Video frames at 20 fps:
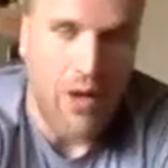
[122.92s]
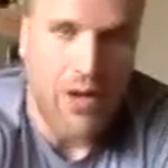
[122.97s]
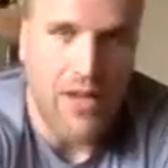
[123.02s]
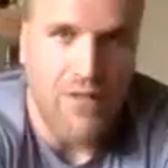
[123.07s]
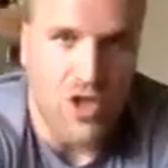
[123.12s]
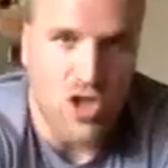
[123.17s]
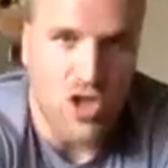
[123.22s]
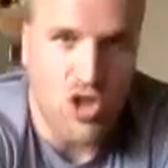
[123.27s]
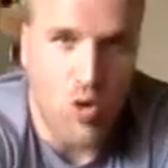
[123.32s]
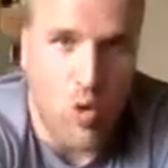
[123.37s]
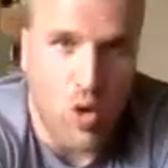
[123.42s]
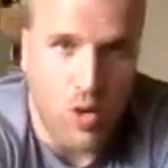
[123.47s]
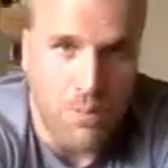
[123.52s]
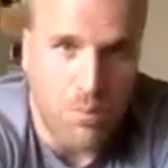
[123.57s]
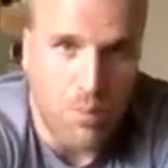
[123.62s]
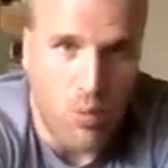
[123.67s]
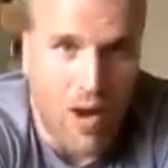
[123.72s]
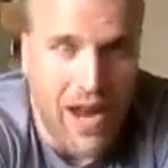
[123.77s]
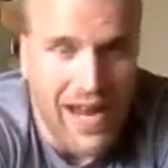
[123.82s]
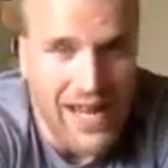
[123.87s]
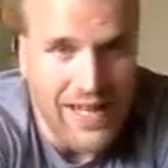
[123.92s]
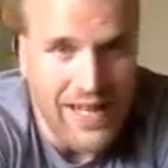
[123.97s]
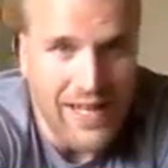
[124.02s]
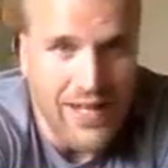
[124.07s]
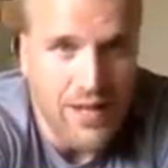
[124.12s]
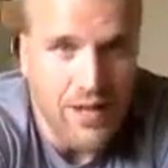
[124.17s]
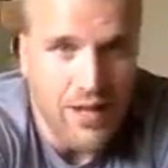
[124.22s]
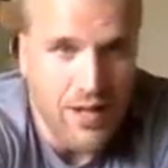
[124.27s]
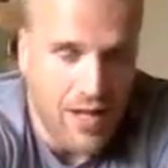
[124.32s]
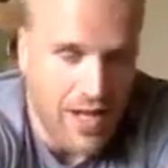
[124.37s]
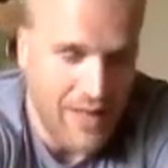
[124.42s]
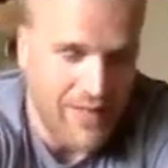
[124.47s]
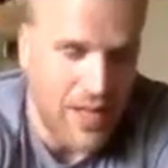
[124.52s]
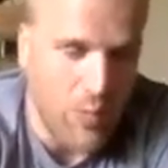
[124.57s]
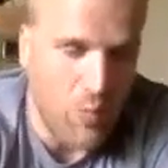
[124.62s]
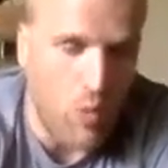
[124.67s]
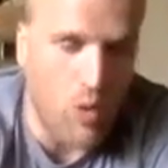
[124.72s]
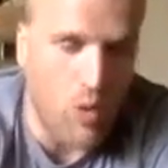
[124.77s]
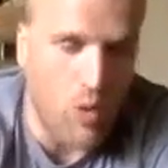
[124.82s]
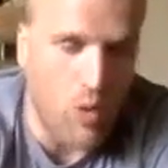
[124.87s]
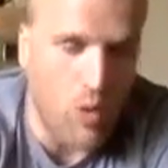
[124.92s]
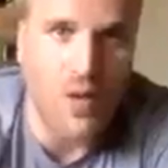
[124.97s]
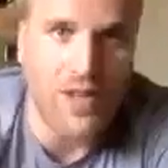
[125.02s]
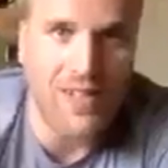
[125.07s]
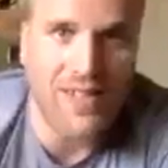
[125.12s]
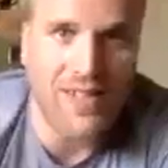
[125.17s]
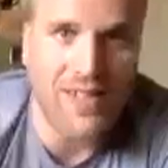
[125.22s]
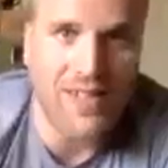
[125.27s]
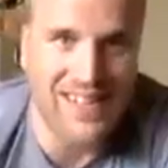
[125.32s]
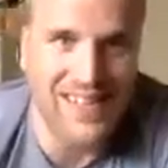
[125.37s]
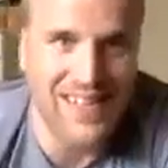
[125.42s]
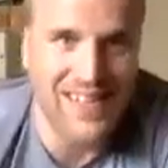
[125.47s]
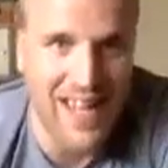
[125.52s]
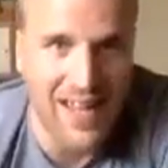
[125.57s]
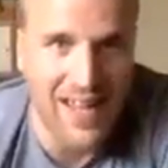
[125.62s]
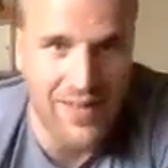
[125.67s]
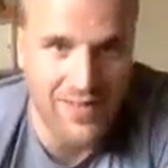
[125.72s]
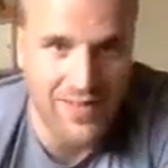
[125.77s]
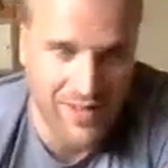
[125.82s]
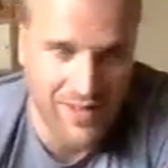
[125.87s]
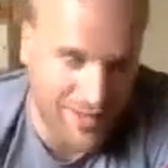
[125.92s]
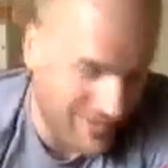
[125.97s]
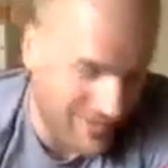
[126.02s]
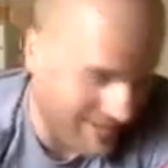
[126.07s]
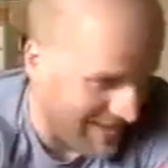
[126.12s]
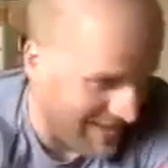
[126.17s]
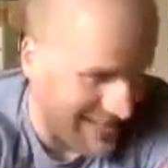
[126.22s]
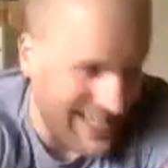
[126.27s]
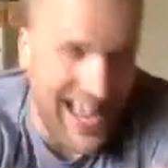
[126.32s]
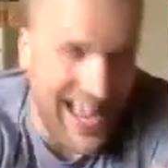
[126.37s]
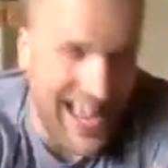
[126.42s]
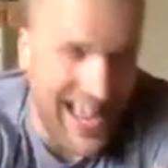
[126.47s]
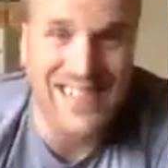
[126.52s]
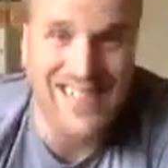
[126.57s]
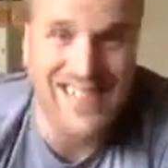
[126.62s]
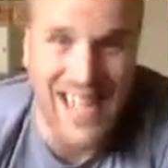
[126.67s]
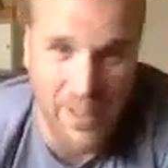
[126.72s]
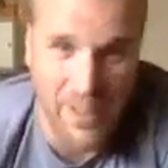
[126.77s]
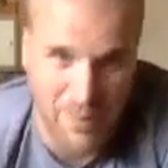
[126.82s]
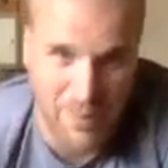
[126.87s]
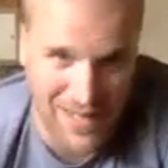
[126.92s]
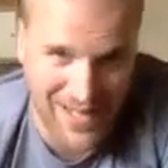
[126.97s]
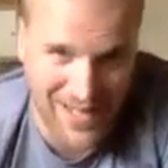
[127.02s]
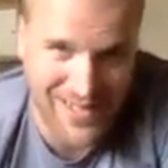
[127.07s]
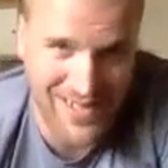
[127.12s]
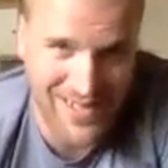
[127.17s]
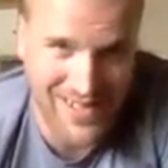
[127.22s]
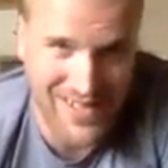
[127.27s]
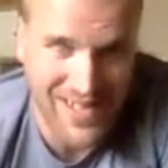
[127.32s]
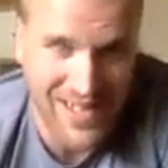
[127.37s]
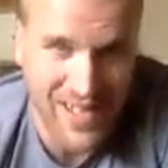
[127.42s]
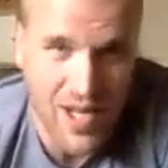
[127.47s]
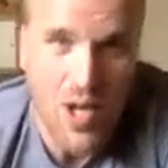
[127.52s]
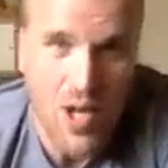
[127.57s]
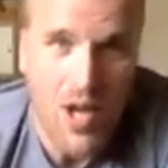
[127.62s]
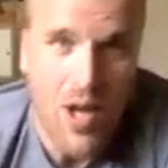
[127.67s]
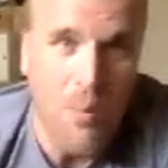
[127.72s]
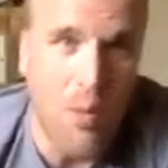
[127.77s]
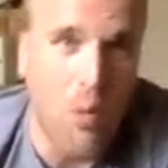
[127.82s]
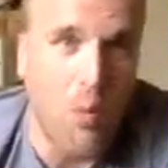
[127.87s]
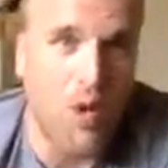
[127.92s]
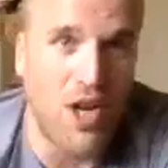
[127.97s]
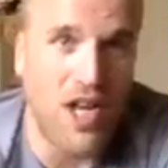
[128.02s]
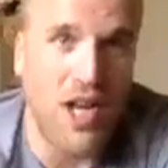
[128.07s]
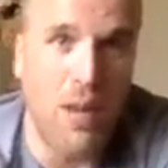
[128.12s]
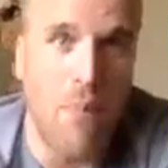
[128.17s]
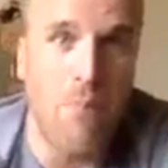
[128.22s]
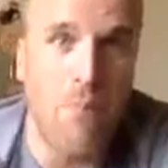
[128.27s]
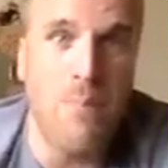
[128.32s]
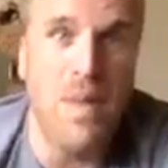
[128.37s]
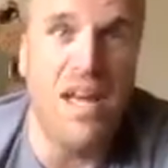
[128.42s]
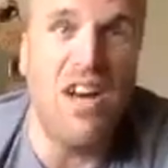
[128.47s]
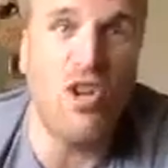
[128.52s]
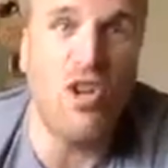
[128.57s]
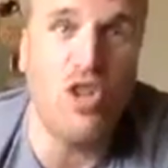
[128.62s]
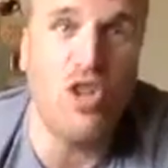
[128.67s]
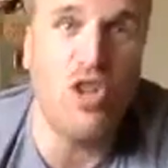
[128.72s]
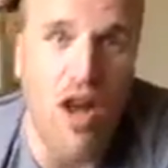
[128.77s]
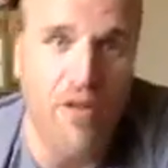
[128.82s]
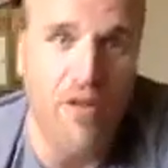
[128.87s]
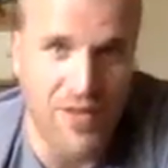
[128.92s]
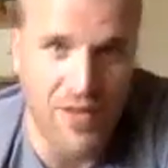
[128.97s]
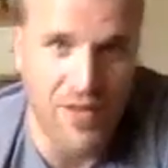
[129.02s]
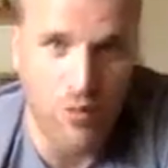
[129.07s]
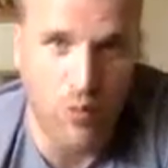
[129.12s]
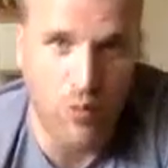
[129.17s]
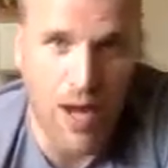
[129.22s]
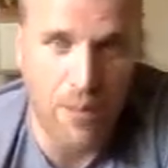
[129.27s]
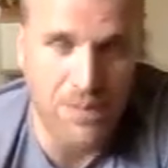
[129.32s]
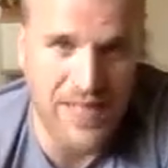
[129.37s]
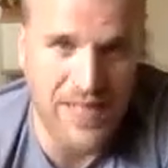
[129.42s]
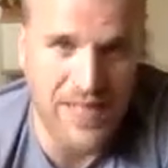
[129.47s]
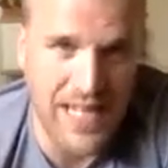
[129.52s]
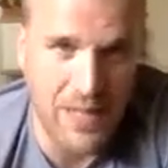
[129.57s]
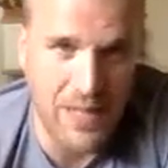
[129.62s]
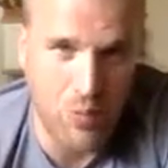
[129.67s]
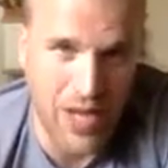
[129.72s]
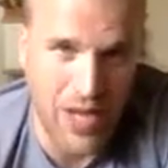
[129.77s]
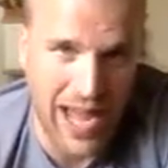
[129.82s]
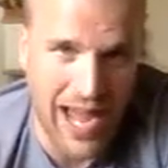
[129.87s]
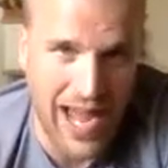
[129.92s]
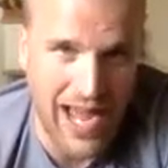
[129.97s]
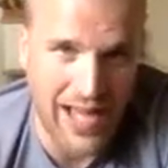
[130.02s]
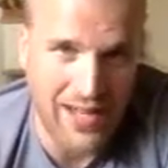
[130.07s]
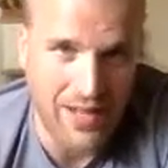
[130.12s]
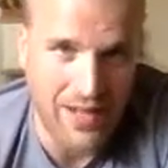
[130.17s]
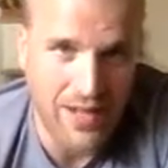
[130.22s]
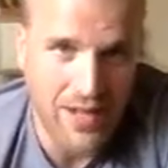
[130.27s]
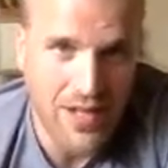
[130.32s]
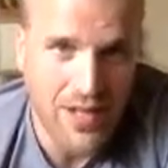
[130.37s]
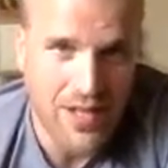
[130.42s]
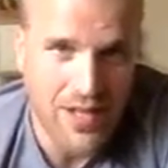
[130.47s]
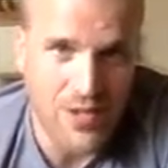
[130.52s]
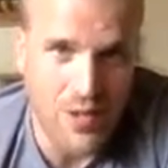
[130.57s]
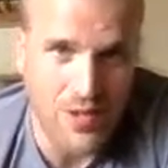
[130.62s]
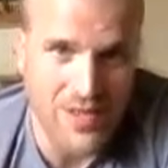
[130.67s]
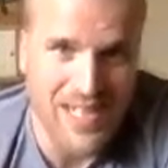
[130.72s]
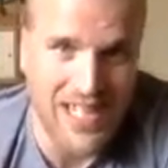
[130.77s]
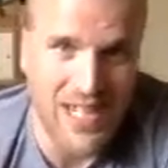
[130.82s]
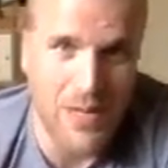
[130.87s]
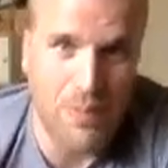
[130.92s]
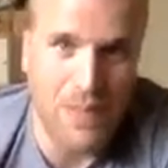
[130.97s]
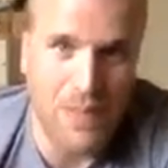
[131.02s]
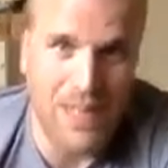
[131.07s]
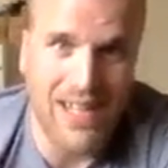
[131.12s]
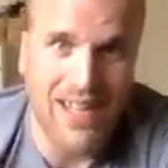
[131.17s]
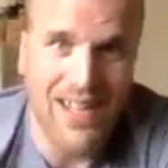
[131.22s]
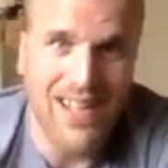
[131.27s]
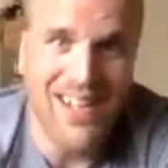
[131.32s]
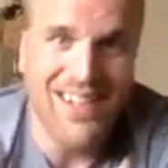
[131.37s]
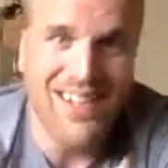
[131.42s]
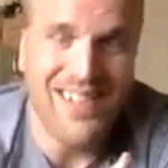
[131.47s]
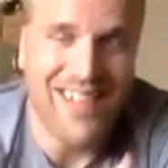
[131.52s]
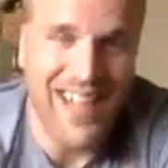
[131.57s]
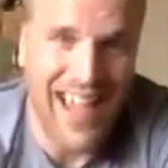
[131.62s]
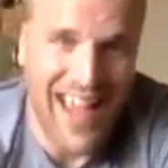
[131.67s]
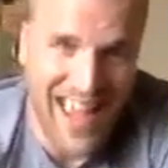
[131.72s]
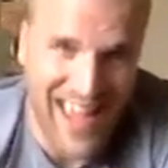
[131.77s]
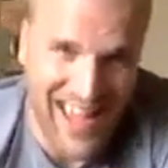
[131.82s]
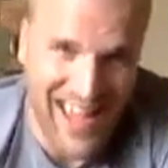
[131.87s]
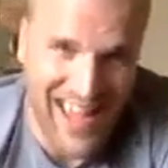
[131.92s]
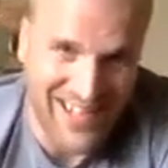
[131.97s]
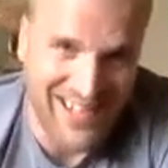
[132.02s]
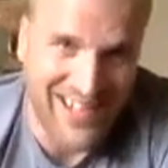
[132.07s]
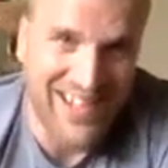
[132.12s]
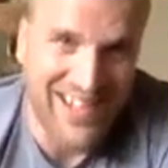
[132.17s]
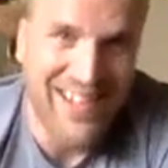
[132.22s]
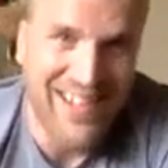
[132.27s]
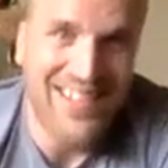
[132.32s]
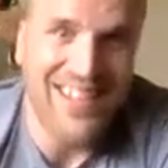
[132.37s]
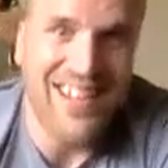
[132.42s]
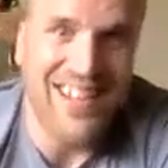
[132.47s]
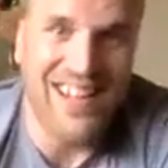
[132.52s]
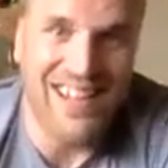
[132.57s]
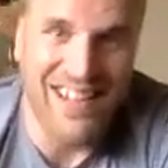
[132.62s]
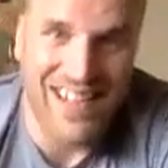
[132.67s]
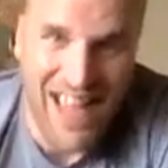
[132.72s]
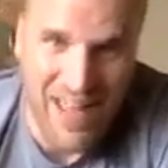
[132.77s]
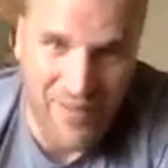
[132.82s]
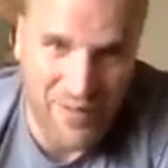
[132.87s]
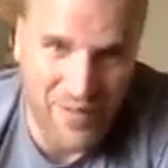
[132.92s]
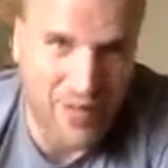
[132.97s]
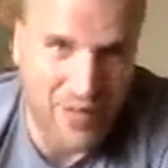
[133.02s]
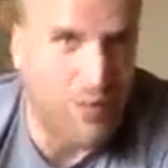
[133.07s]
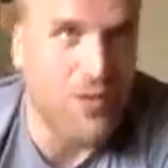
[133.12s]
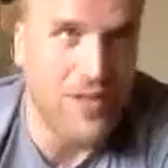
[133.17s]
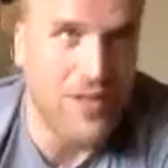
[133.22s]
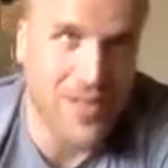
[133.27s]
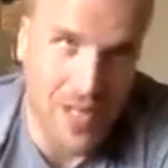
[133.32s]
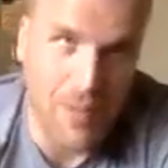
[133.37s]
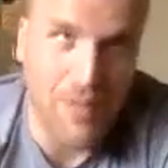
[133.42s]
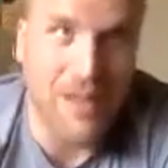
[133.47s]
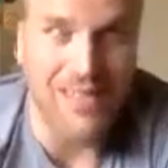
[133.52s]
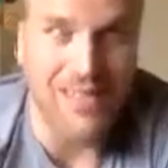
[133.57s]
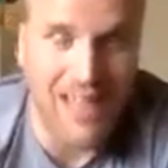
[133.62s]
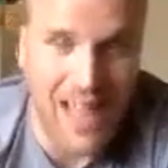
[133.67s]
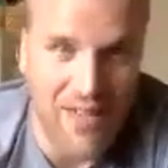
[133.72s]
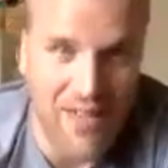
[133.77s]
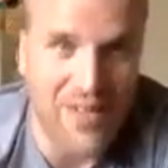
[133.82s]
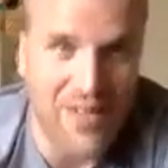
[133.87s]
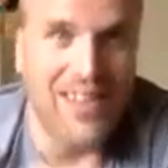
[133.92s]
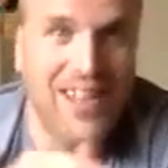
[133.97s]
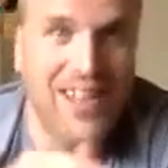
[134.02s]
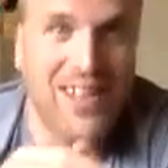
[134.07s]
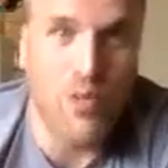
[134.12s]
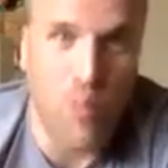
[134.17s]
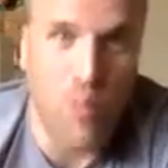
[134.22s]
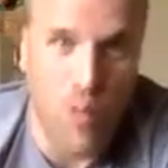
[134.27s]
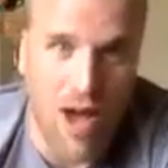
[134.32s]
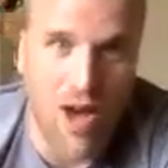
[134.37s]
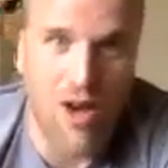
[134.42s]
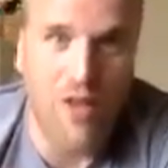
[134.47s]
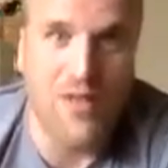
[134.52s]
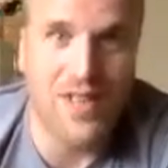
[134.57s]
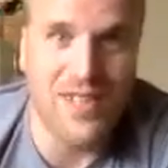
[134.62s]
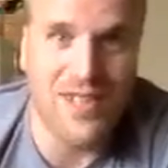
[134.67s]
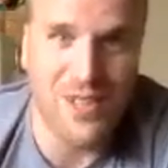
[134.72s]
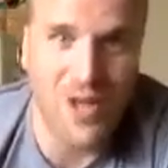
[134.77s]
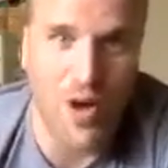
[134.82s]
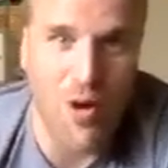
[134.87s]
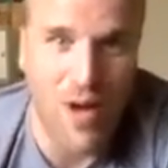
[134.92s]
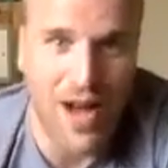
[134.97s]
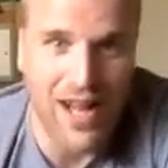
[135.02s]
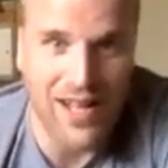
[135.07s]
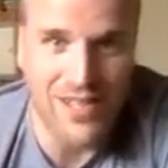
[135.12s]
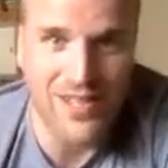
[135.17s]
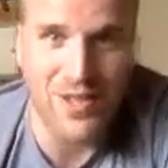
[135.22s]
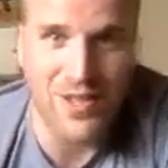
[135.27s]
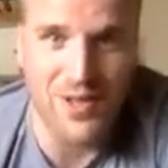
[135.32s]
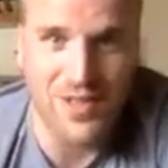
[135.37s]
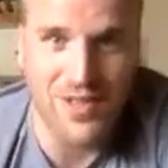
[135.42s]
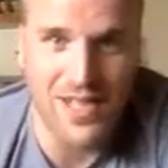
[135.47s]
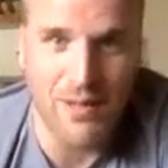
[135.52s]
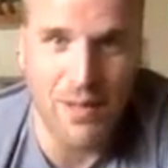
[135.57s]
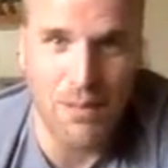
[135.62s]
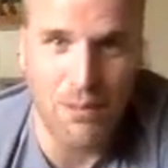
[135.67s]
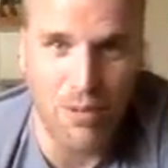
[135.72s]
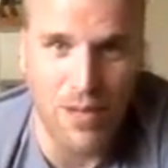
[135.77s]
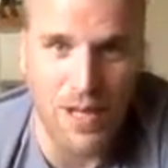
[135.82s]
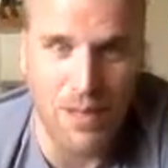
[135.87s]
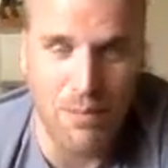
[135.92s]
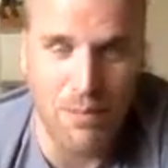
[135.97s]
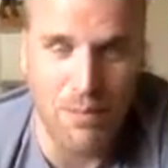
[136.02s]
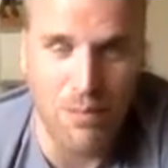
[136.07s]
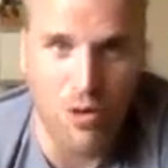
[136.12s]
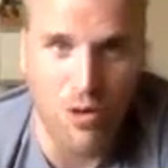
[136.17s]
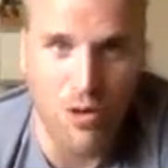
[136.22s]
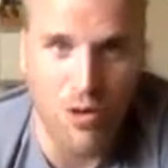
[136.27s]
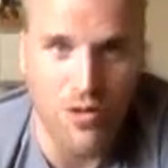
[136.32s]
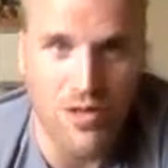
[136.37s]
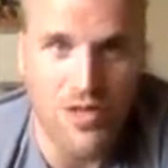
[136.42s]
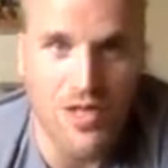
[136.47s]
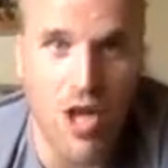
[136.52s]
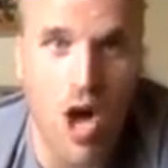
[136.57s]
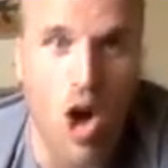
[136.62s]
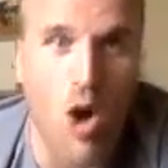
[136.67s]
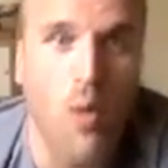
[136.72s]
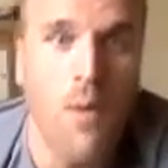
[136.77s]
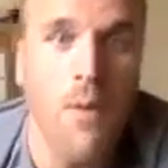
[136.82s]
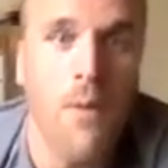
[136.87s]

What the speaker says: give a short break, and then we'll go into the next 10 minutes, but we're going to build off the rep scheme we had. So it's going to be 10, then 11, or it's going to be 11, then 12, and so on. So it's going to be pretty brutal. So